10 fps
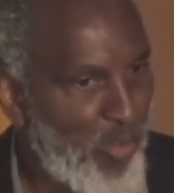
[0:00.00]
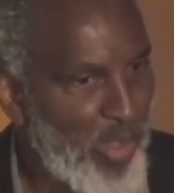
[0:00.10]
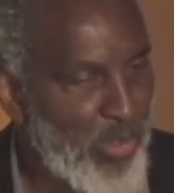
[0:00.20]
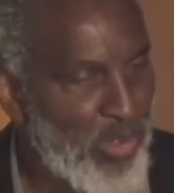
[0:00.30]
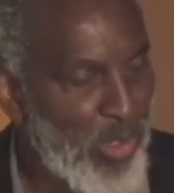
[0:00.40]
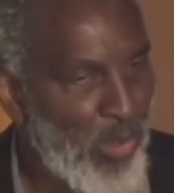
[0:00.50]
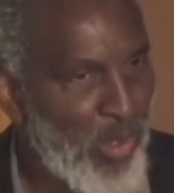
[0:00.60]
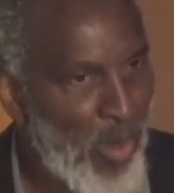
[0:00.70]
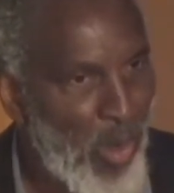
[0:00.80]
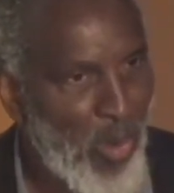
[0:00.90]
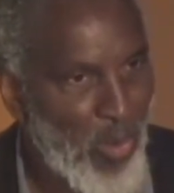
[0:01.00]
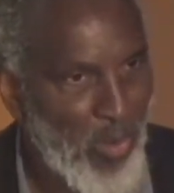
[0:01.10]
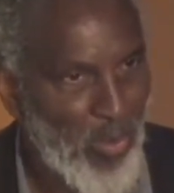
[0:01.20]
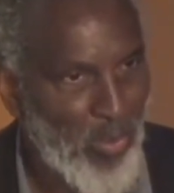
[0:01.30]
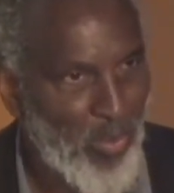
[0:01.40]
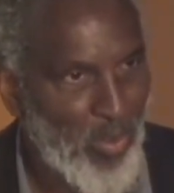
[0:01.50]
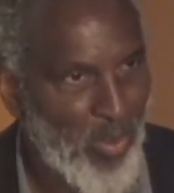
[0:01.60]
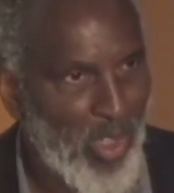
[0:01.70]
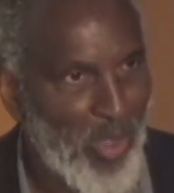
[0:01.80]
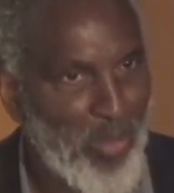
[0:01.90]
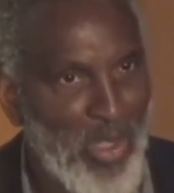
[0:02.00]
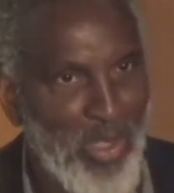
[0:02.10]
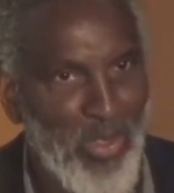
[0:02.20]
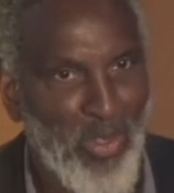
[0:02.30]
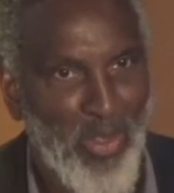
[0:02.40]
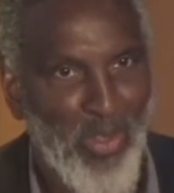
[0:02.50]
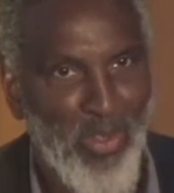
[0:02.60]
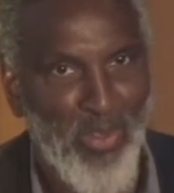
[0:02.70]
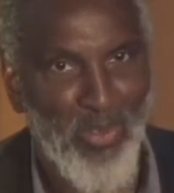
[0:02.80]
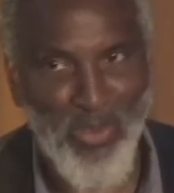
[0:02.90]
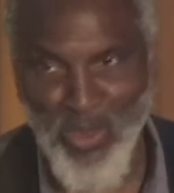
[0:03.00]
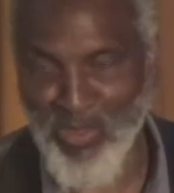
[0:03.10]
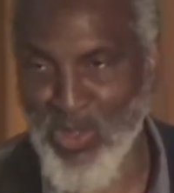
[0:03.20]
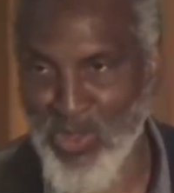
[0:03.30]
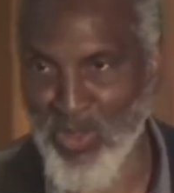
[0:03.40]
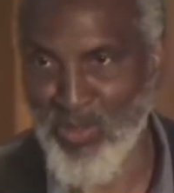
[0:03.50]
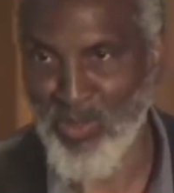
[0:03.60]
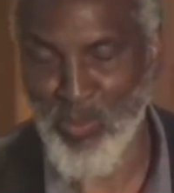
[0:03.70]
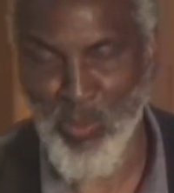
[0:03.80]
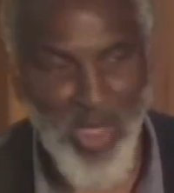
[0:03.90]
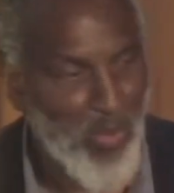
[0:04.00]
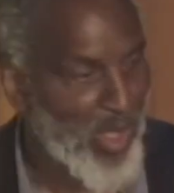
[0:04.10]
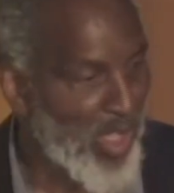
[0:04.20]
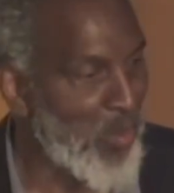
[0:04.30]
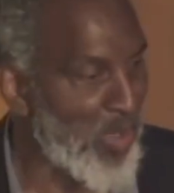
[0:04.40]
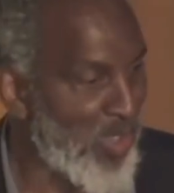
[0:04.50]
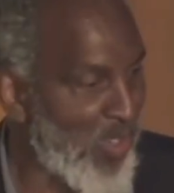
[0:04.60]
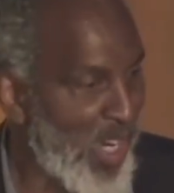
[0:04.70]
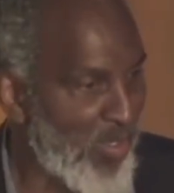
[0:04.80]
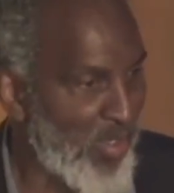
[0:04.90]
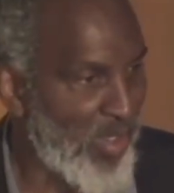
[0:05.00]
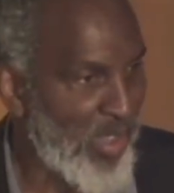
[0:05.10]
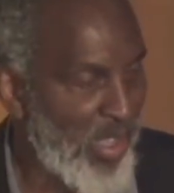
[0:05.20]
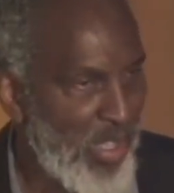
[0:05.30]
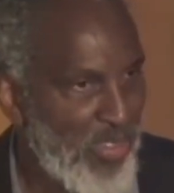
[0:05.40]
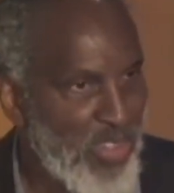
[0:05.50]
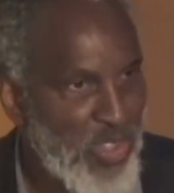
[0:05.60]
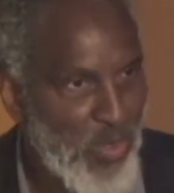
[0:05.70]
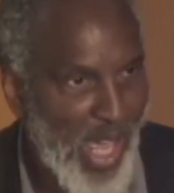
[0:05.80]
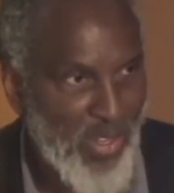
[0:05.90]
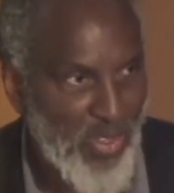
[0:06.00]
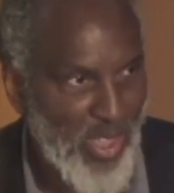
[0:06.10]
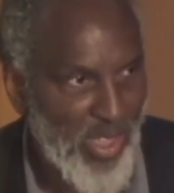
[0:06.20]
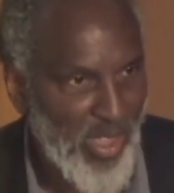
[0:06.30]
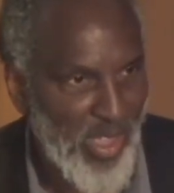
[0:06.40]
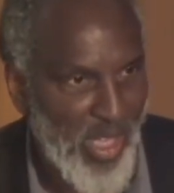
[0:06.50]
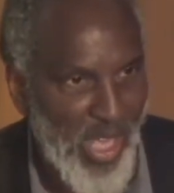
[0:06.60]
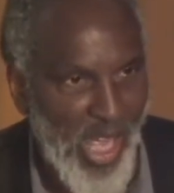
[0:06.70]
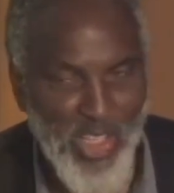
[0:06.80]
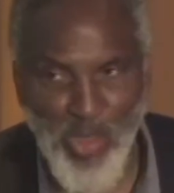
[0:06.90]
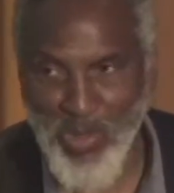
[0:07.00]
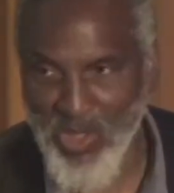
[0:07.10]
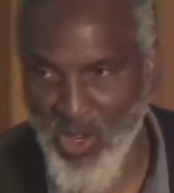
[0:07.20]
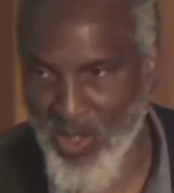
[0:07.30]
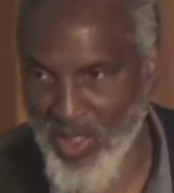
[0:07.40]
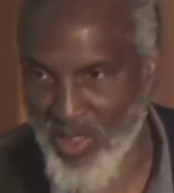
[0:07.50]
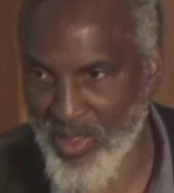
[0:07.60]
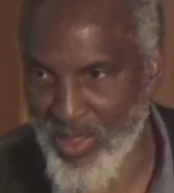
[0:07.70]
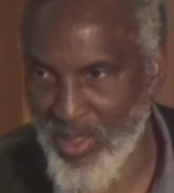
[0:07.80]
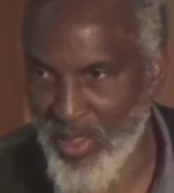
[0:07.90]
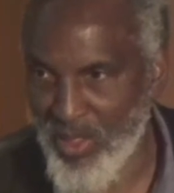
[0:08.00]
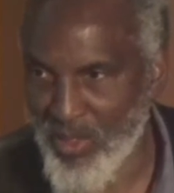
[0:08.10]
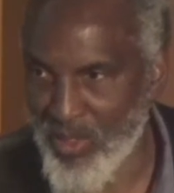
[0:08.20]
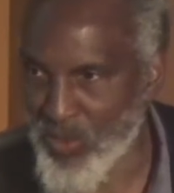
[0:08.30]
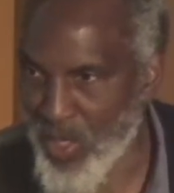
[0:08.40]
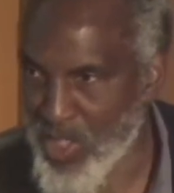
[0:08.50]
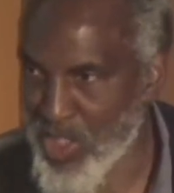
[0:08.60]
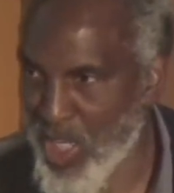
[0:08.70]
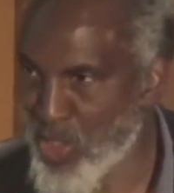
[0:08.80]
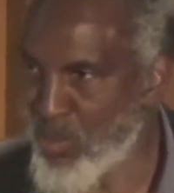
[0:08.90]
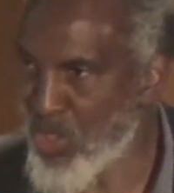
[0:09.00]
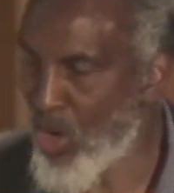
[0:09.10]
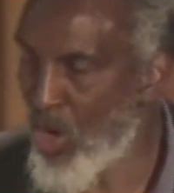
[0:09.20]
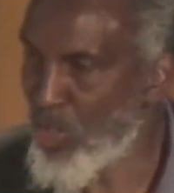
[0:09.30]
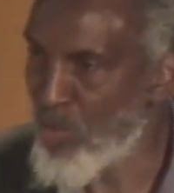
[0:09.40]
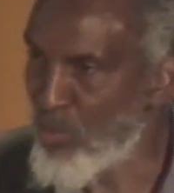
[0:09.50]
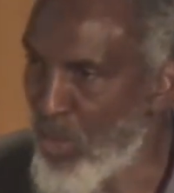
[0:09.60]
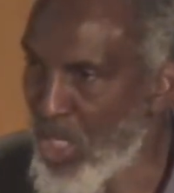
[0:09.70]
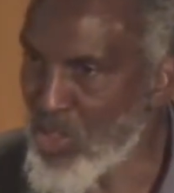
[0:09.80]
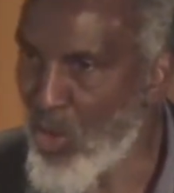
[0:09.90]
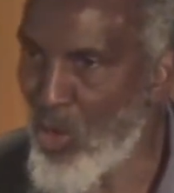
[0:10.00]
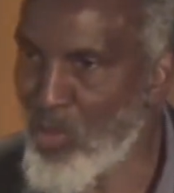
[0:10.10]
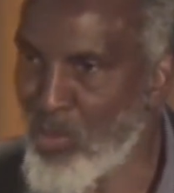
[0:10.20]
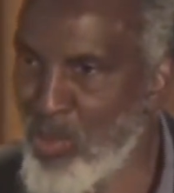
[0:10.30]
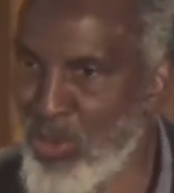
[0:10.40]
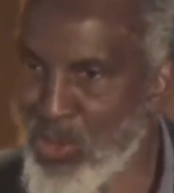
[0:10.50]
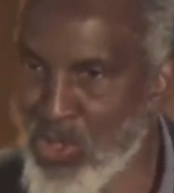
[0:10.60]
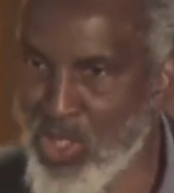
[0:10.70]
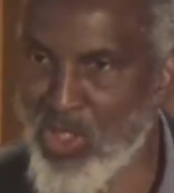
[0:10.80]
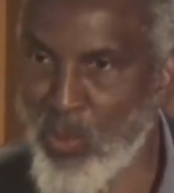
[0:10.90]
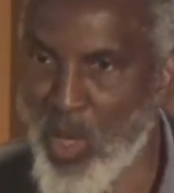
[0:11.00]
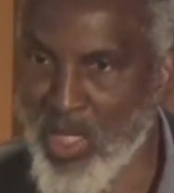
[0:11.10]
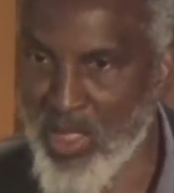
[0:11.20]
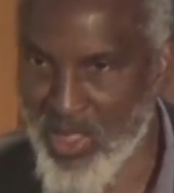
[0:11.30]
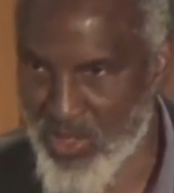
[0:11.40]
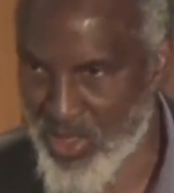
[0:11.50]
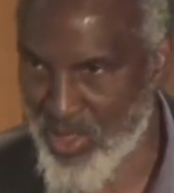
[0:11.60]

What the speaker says: So the goal can be universal. We don't want anyone to drown. The strategy has to be targeted. The strategy has to be targeted based on people's situatedness.